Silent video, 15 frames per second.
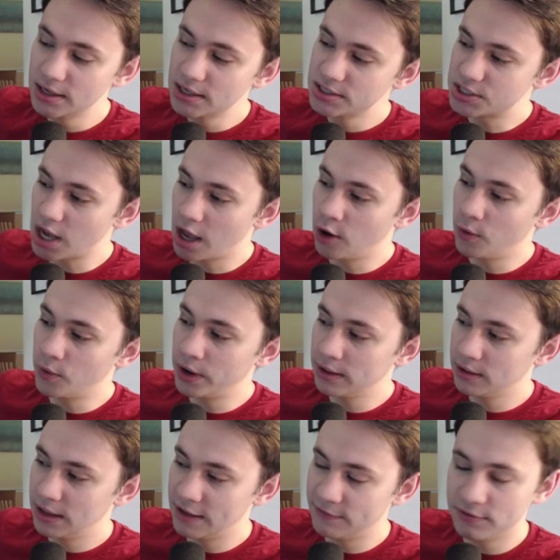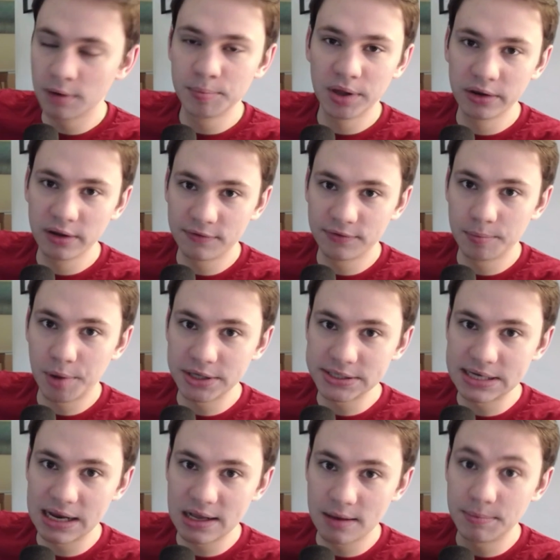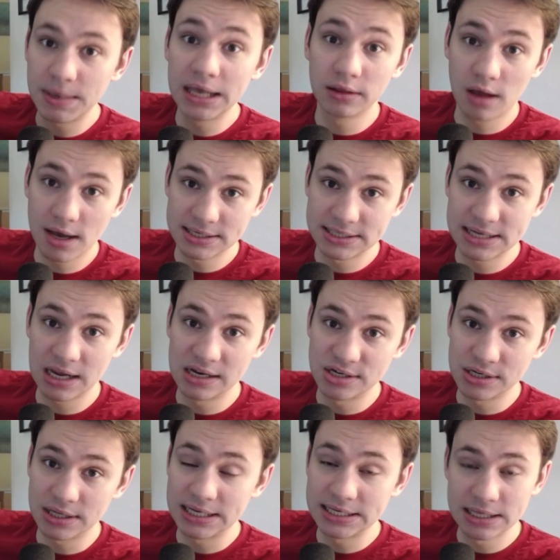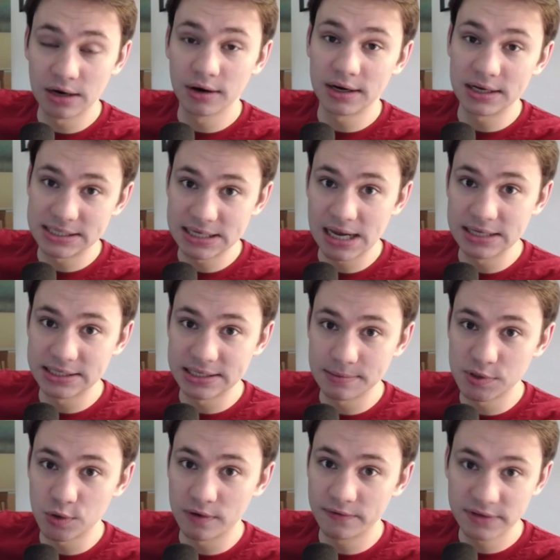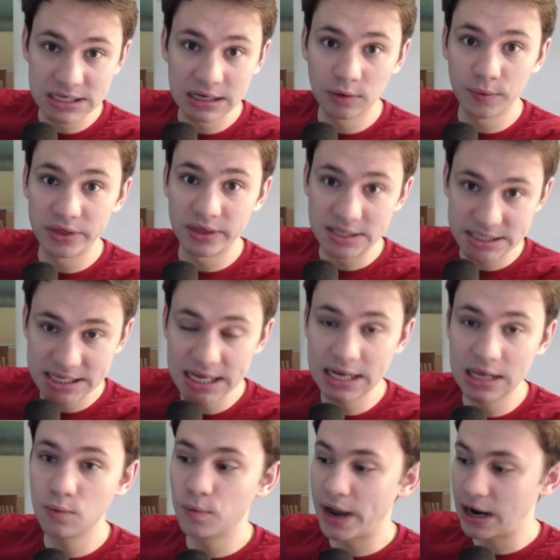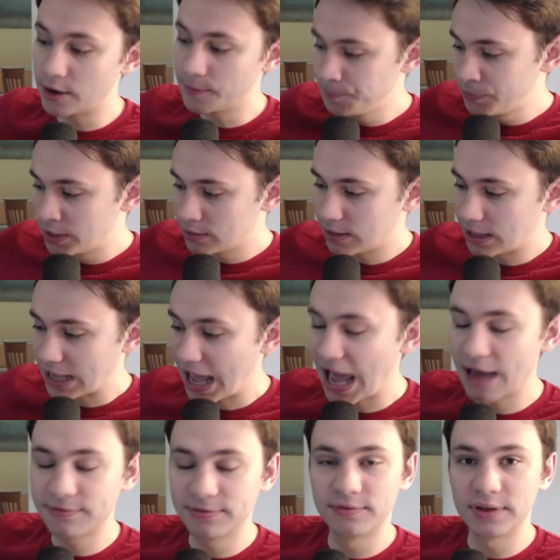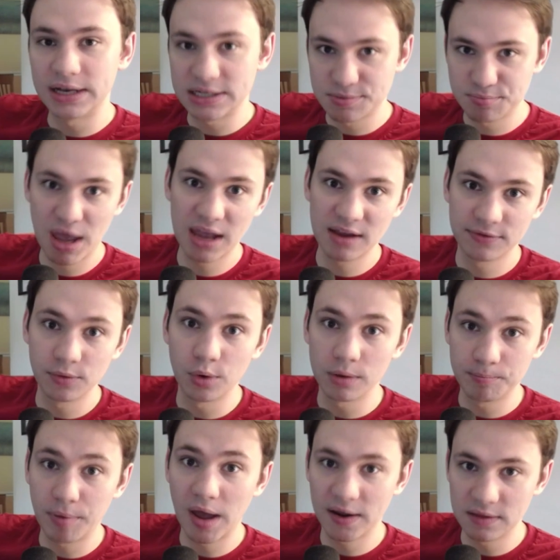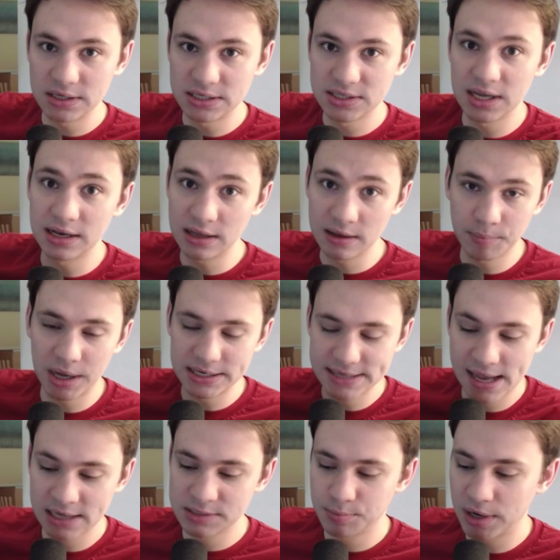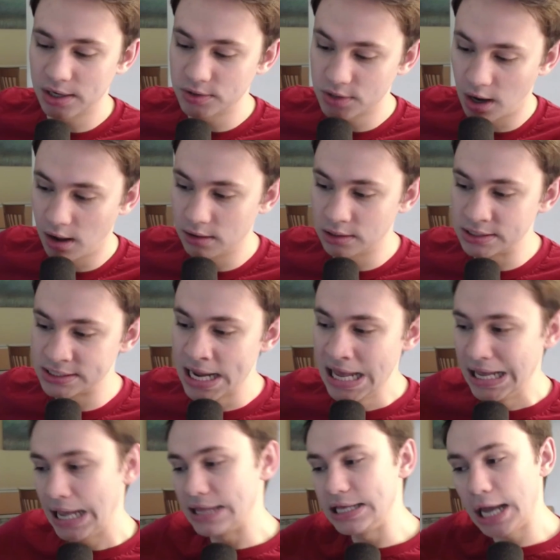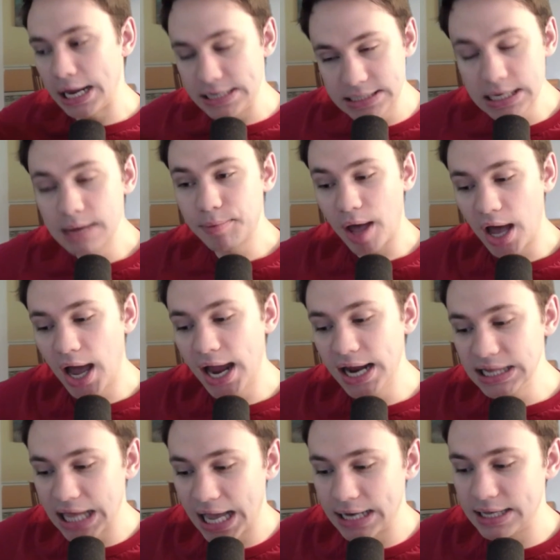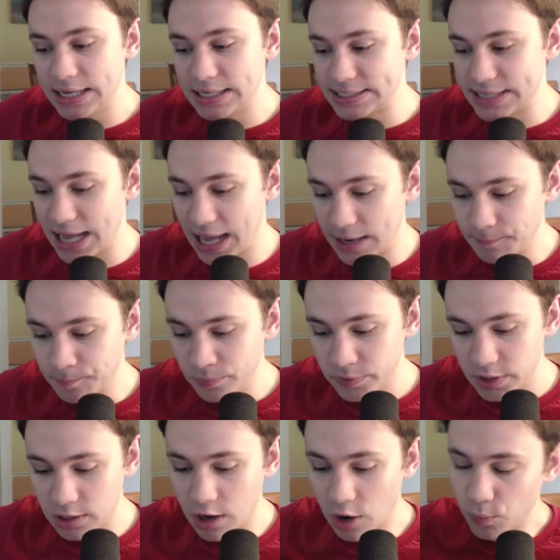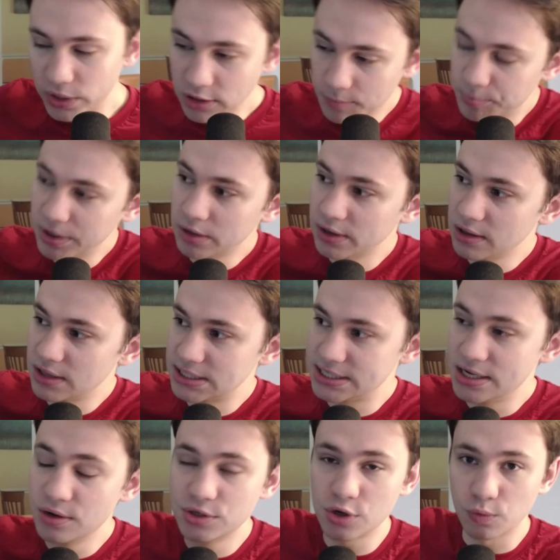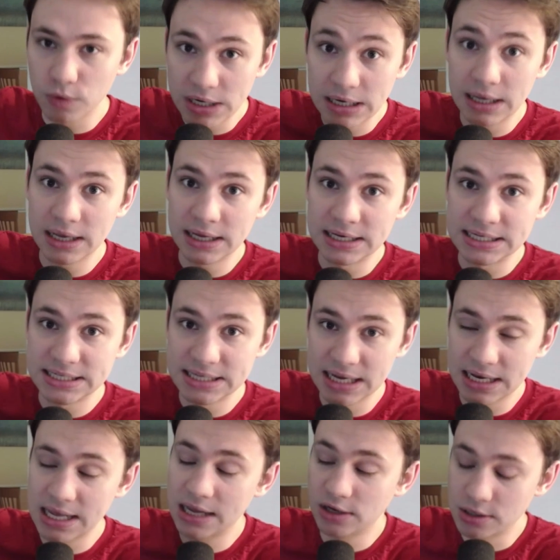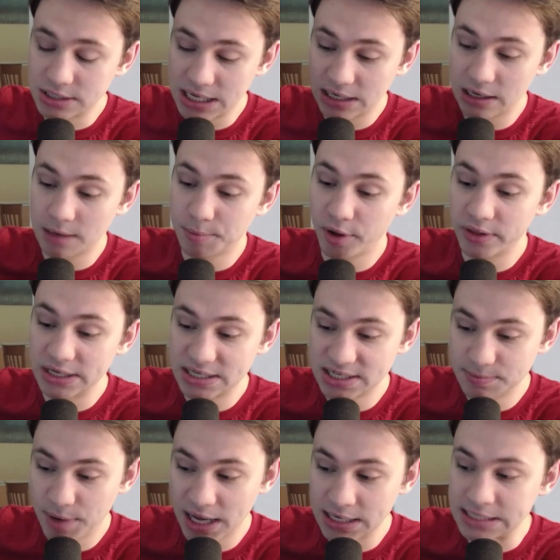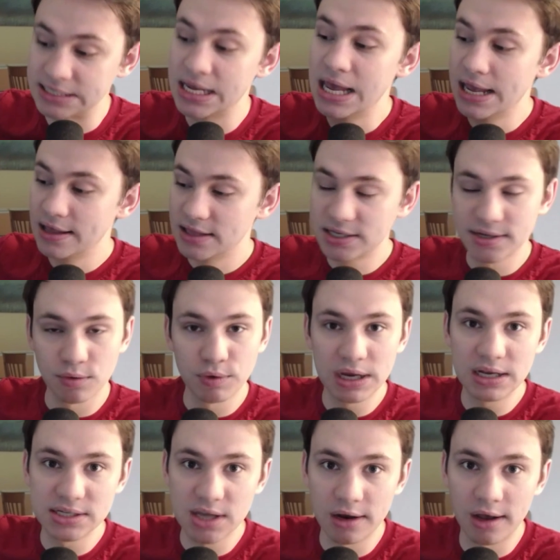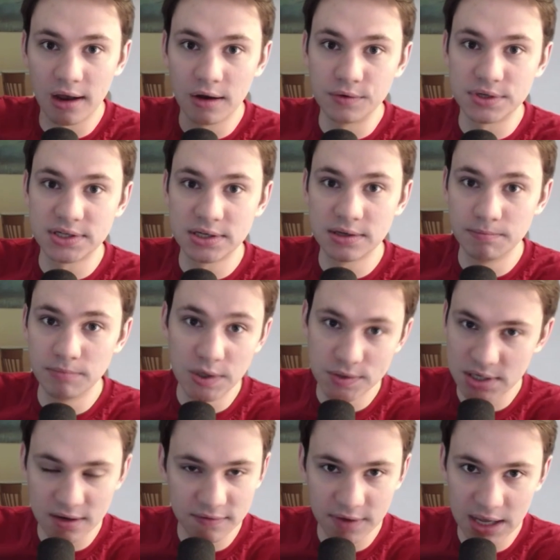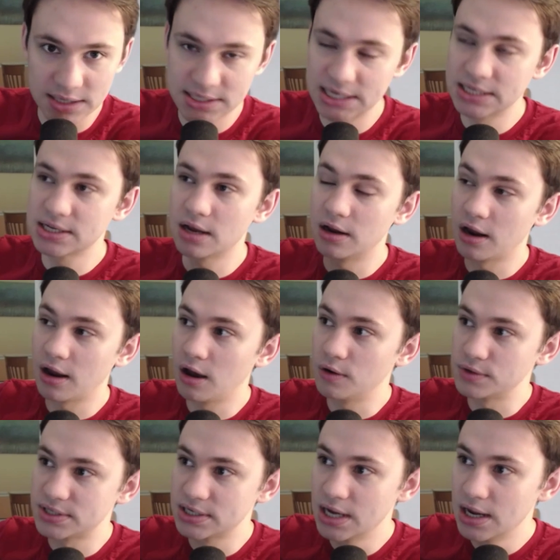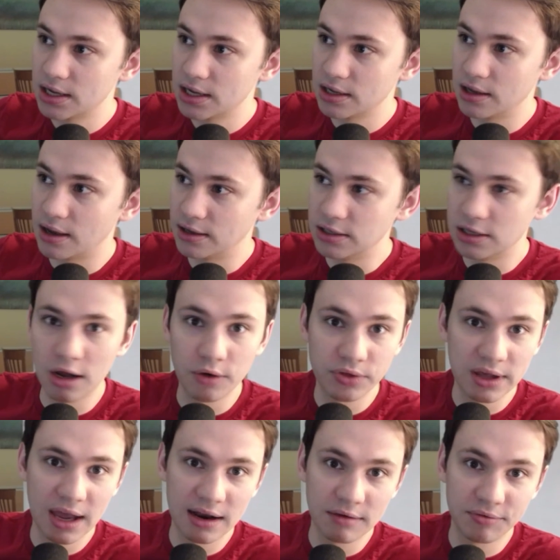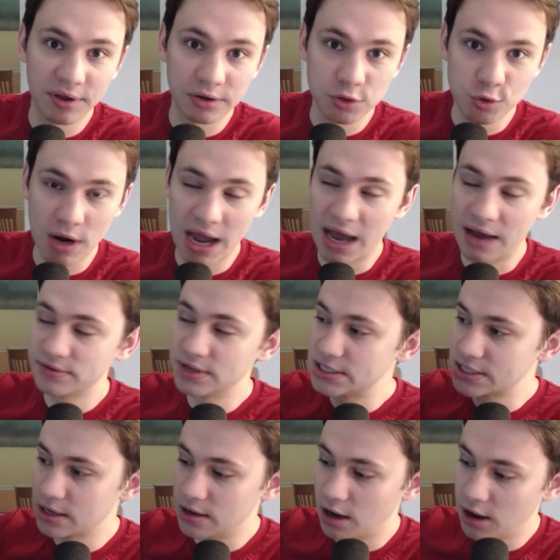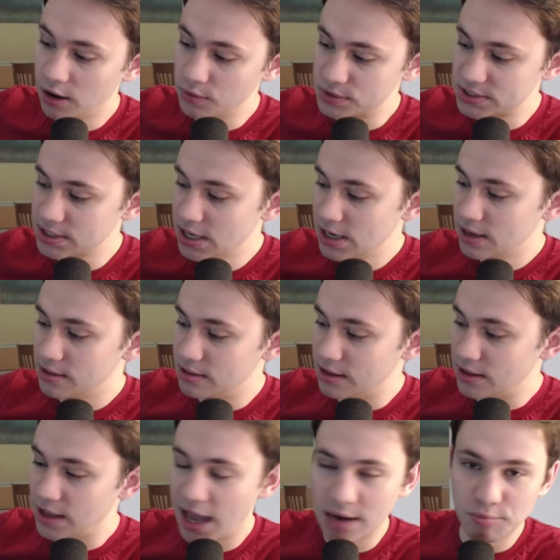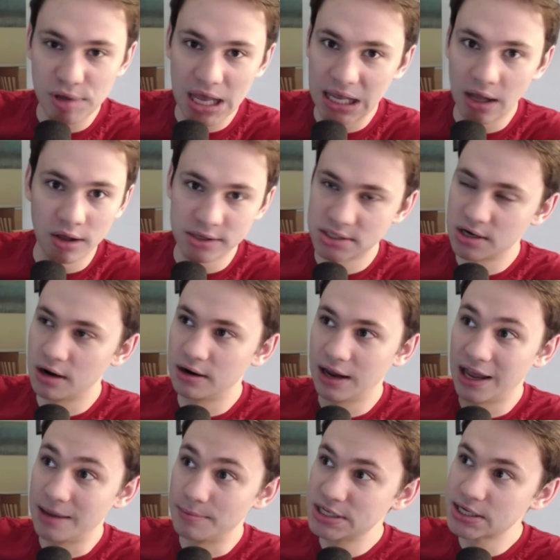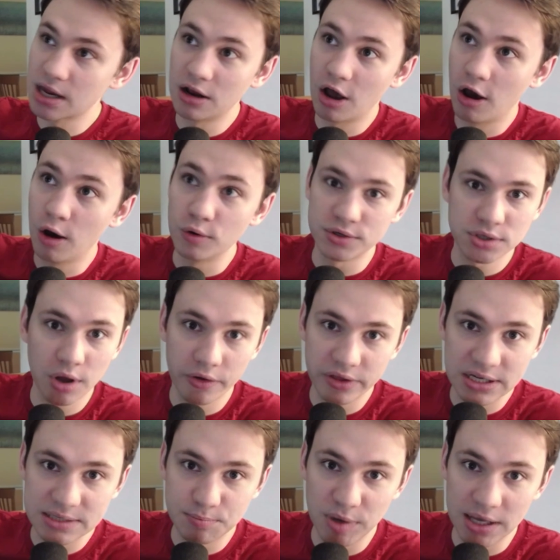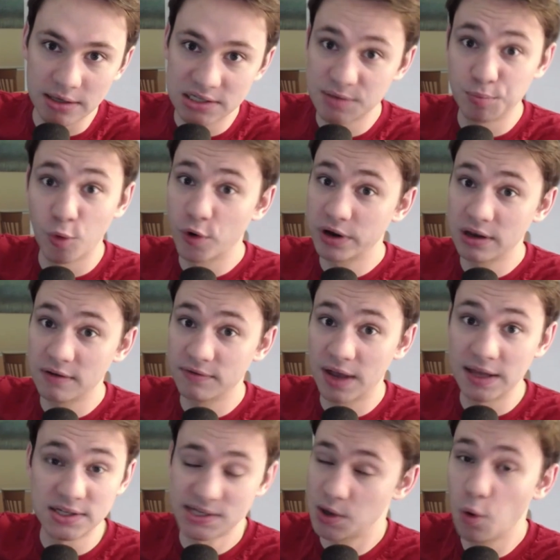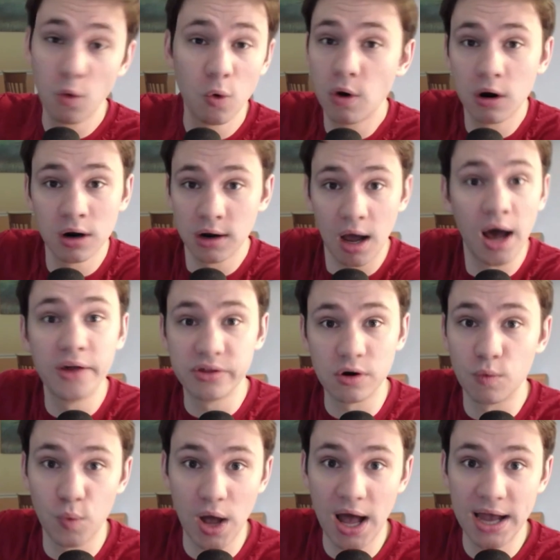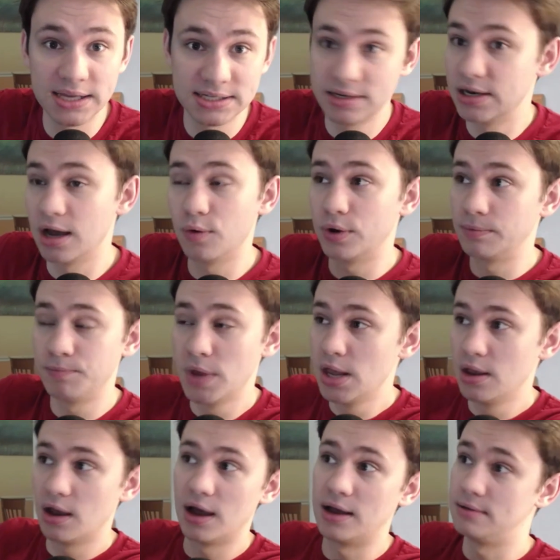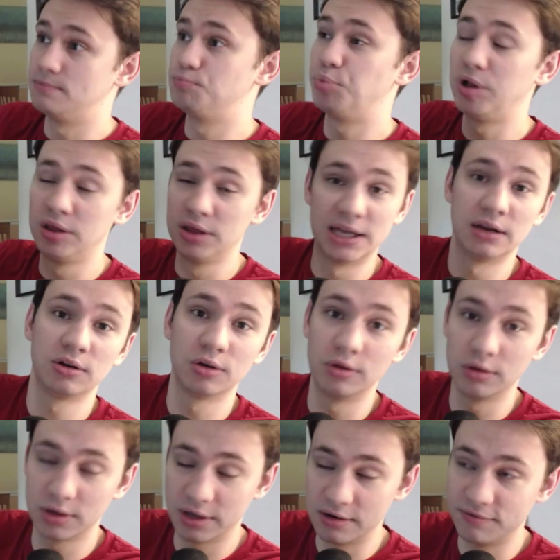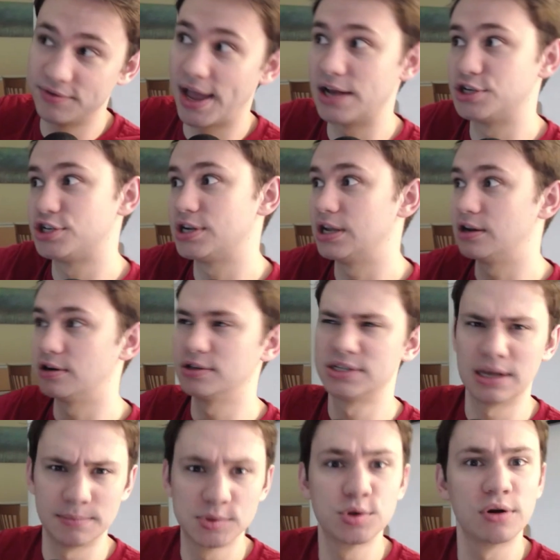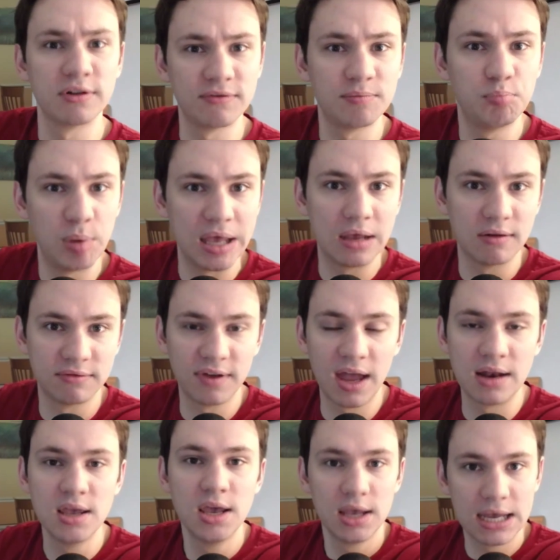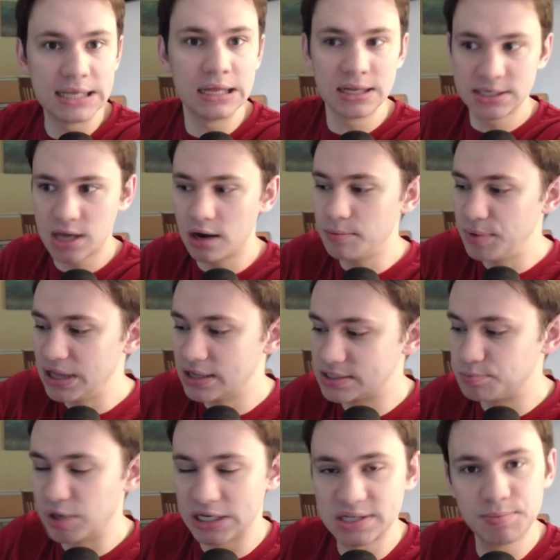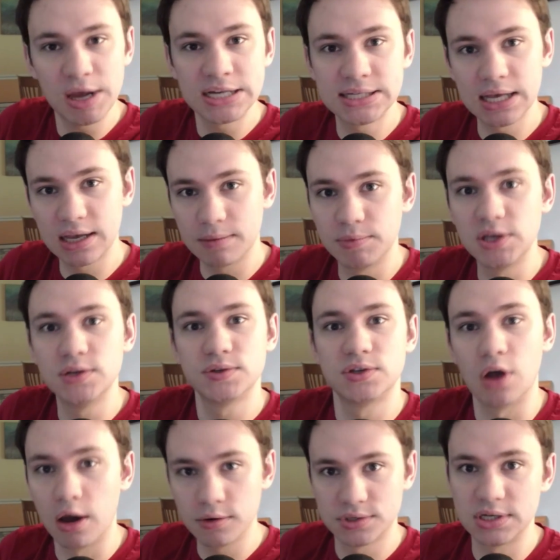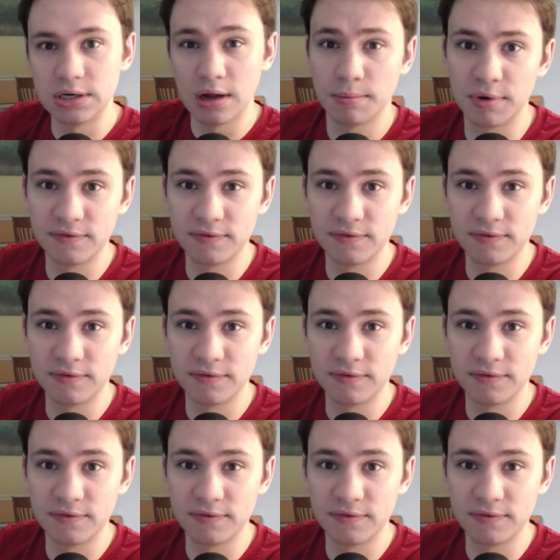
So if you're building a football stadium in Los Angeles, they're going to sign some sort of deal with the city where like half of it is paid for by the city, by taxpayer dollars. And the idea behind that is that, you know, when you're building this huge arena in a city and you're taking up all this space, this arena is going to host music events. It's going to host, you know, the NFL draft. It's going to host the NBA All-Star game. It's going to host all these big sporting events or otherwise, you know, a political convention or some sort of big event. It's going to be this big space that can be used to host a number of